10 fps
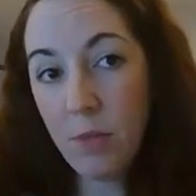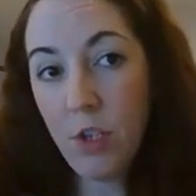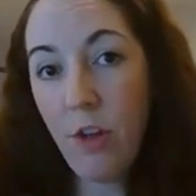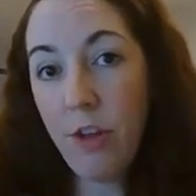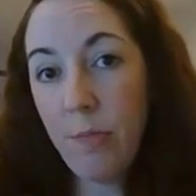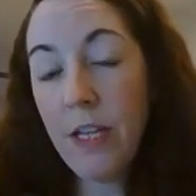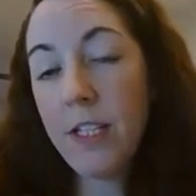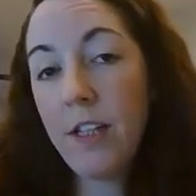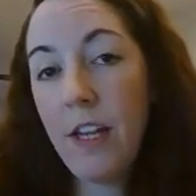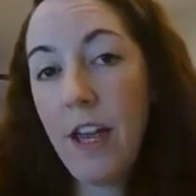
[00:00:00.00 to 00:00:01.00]
So they're
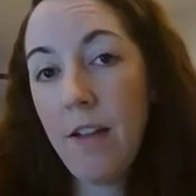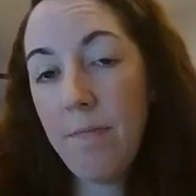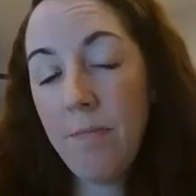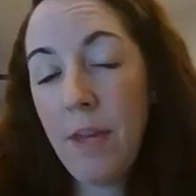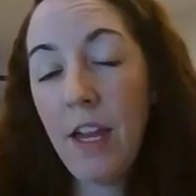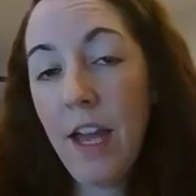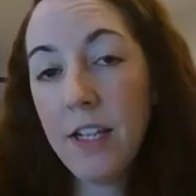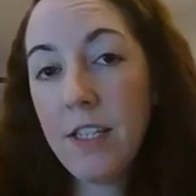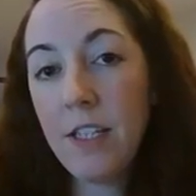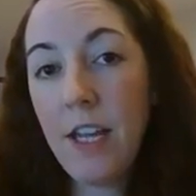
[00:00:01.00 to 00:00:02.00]
basically being
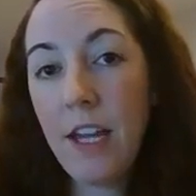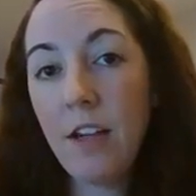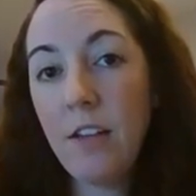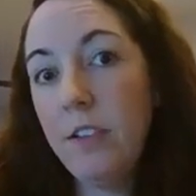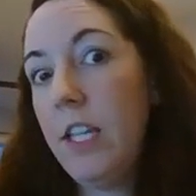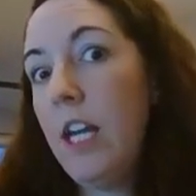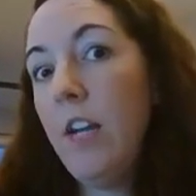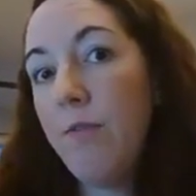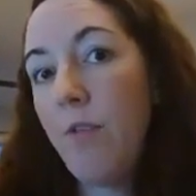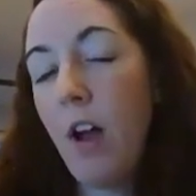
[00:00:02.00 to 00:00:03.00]
asked to take a
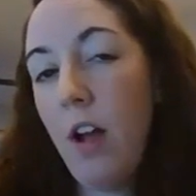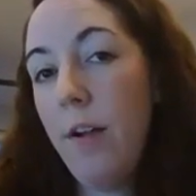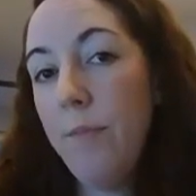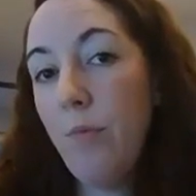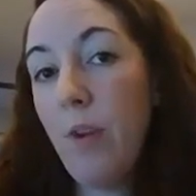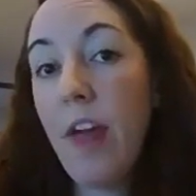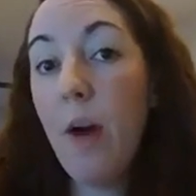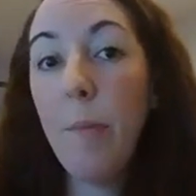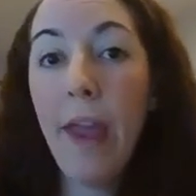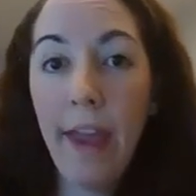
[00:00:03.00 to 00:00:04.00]
leave
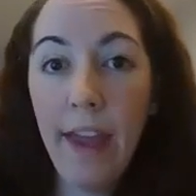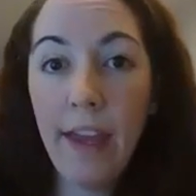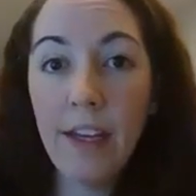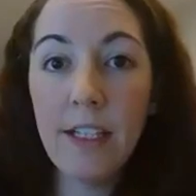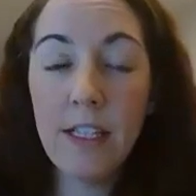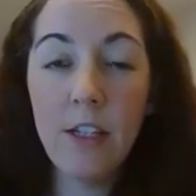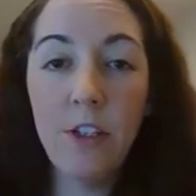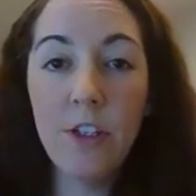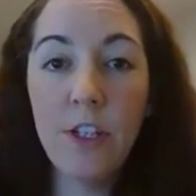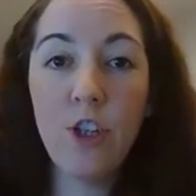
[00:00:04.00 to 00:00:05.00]
without pay
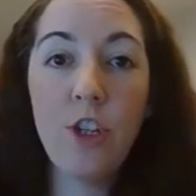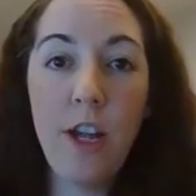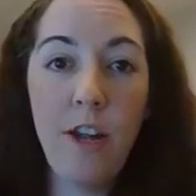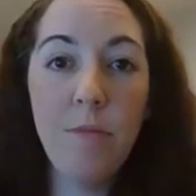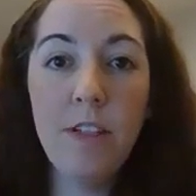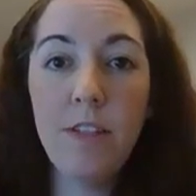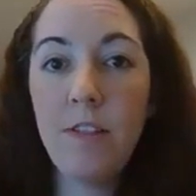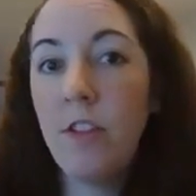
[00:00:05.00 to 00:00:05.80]
until such time as